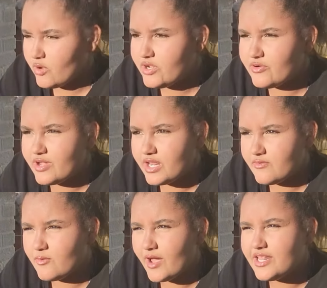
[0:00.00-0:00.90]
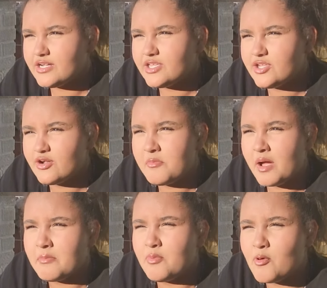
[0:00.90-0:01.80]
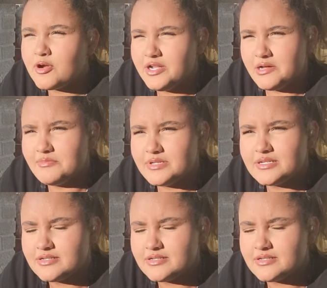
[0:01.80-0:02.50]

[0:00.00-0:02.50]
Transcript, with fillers: What a creative way to cure my boredom.